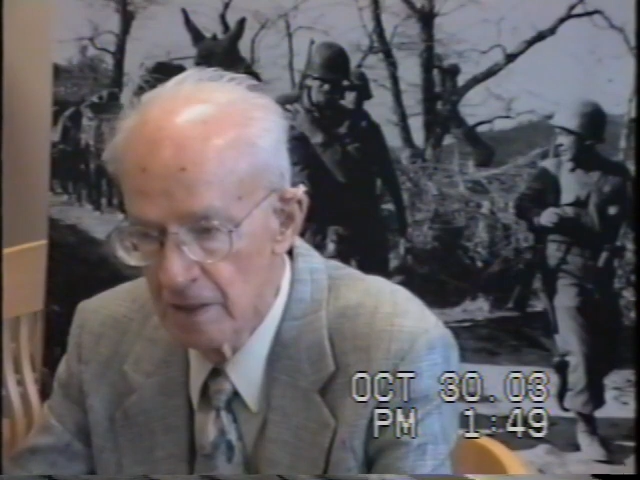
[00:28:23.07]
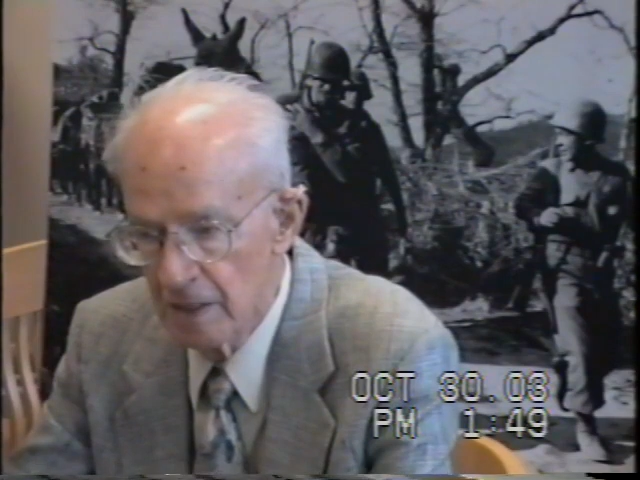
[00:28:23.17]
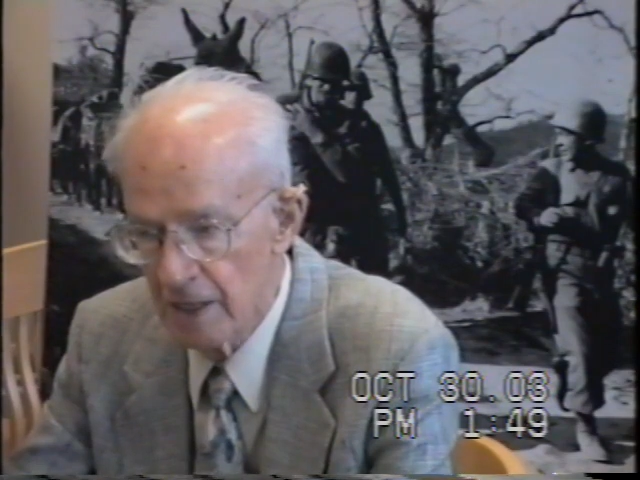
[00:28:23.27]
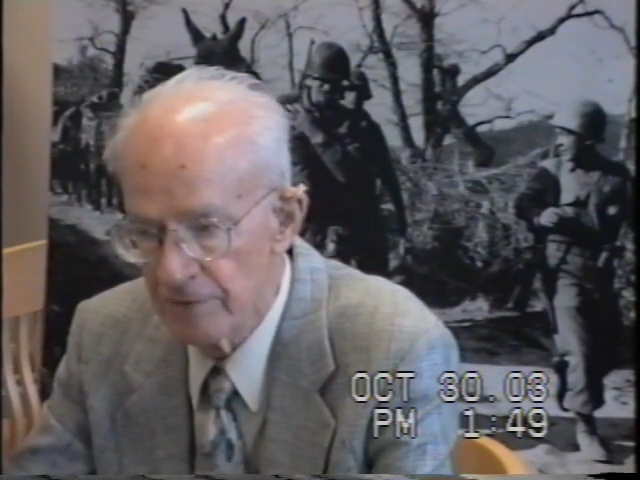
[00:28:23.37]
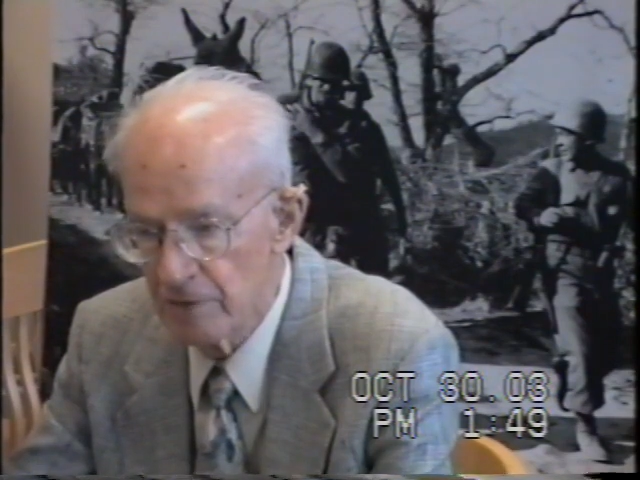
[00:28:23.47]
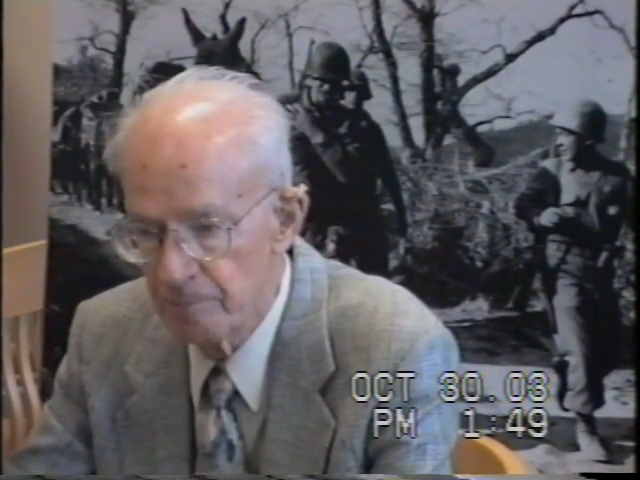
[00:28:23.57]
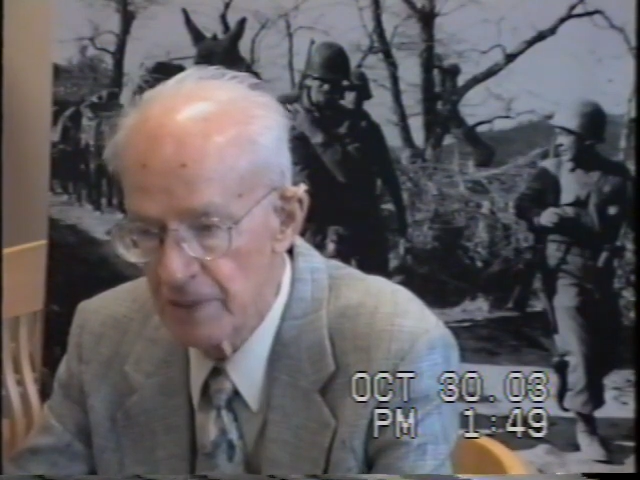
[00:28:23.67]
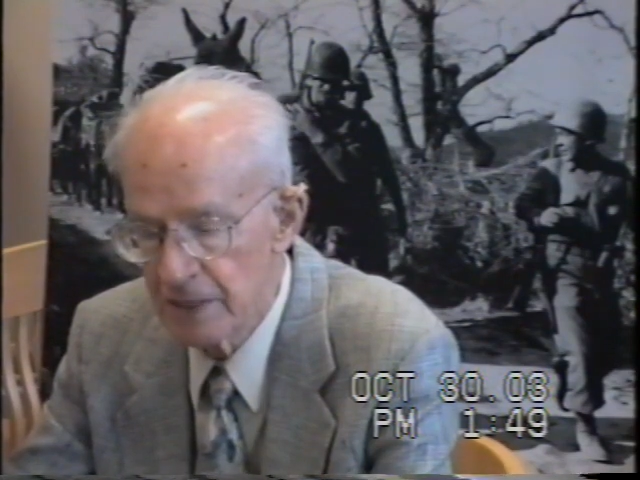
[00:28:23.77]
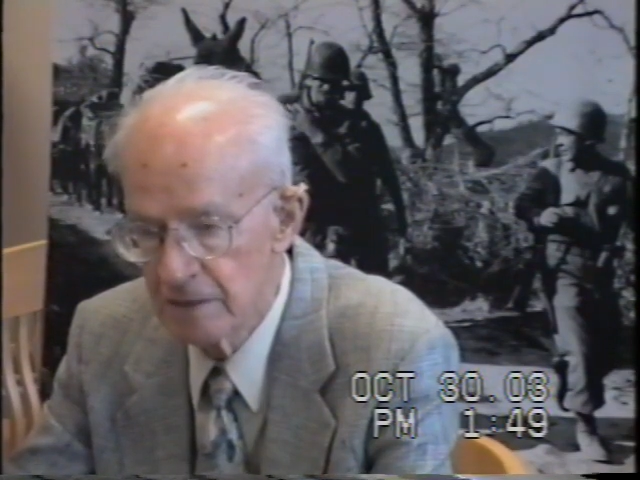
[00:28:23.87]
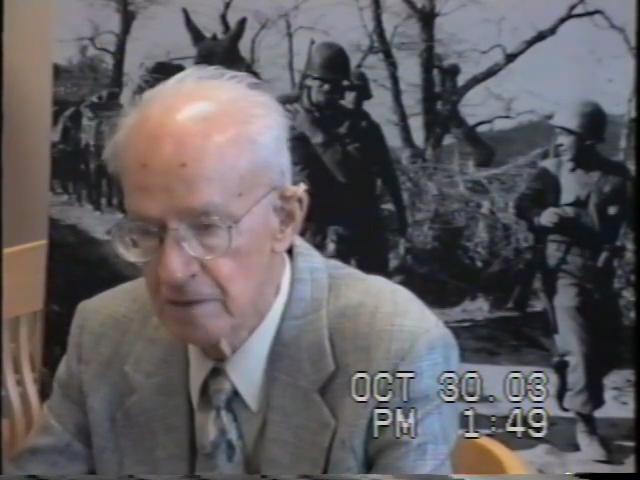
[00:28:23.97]
and the
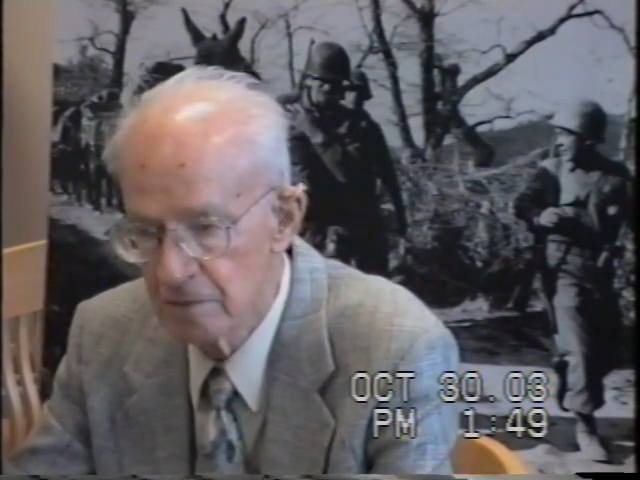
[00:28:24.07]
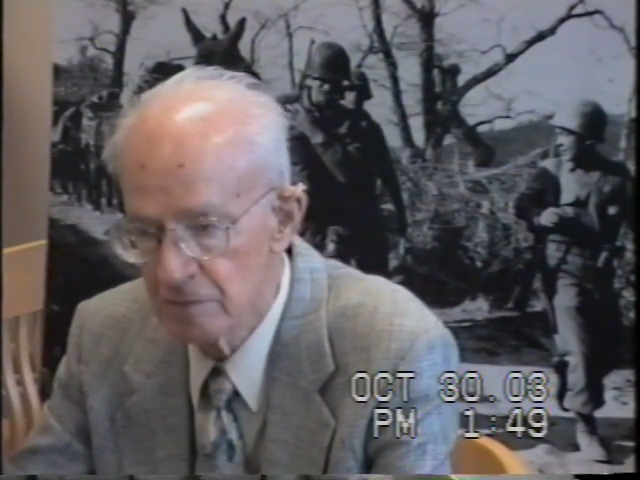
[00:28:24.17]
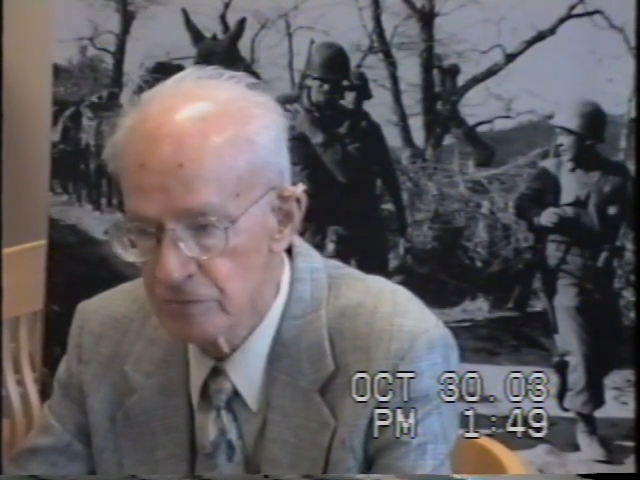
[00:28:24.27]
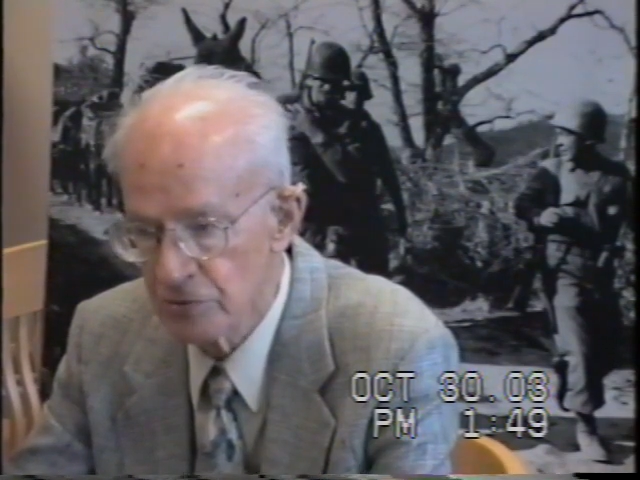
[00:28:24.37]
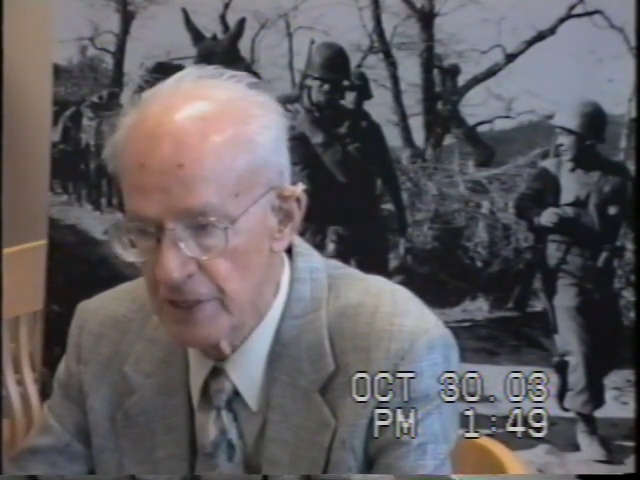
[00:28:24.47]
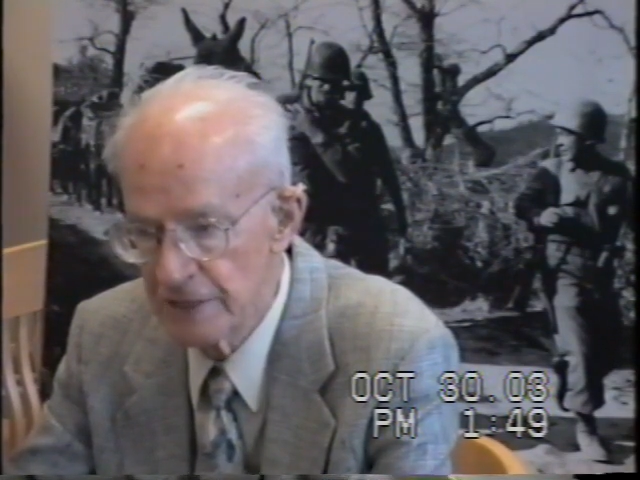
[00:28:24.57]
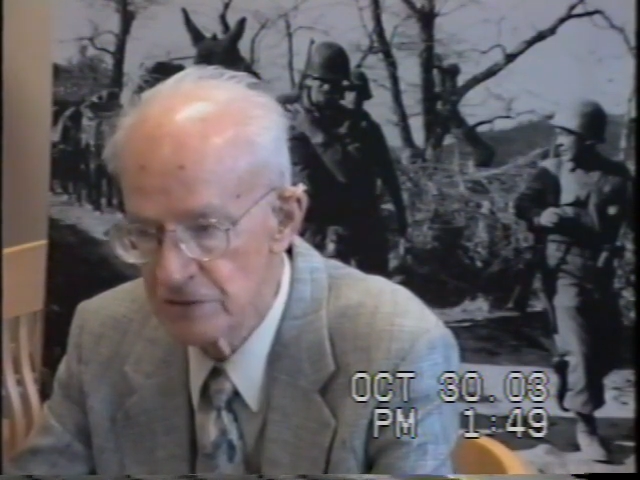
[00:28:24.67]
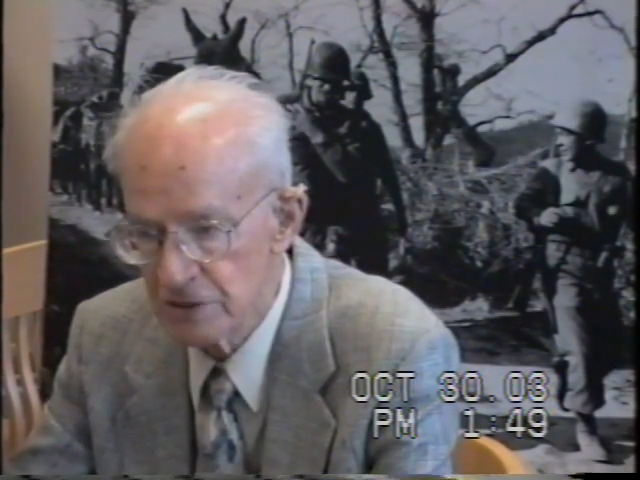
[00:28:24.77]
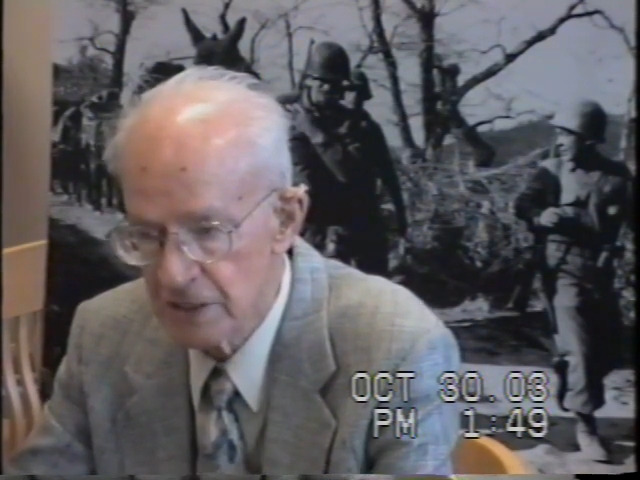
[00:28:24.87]
big trains that